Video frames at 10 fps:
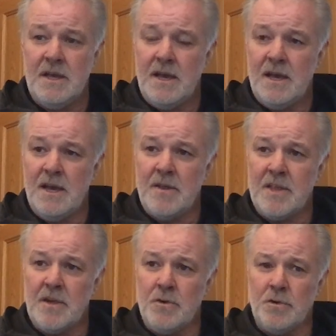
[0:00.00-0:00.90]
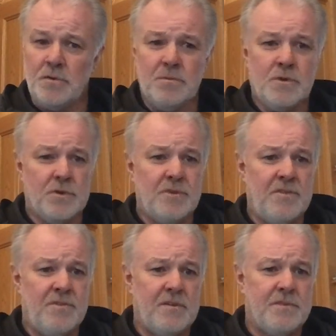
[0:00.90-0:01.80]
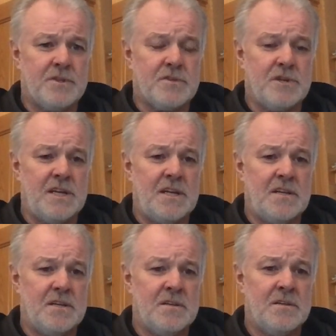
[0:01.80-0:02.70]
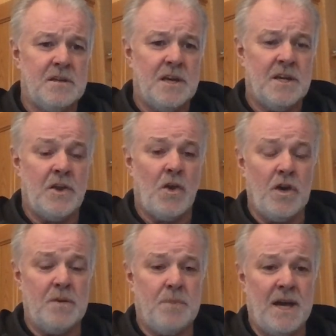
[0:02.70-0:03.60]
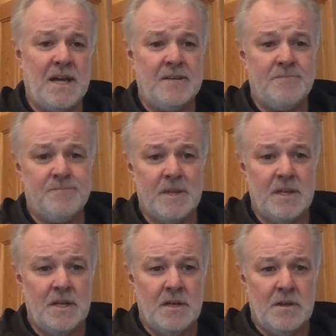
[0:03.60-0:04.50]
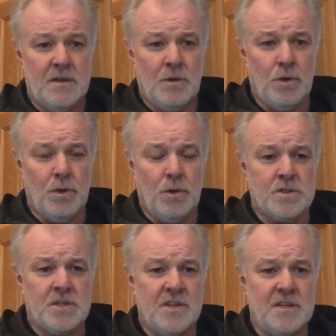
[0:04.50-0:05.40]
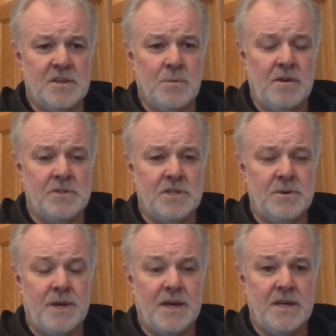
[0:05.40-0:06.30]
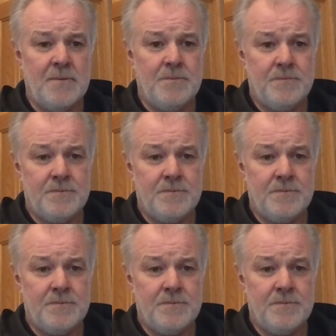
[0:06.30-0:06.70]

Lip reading: I think the whole country felt frustrated and annoyed by a whole host of things that went on during that game.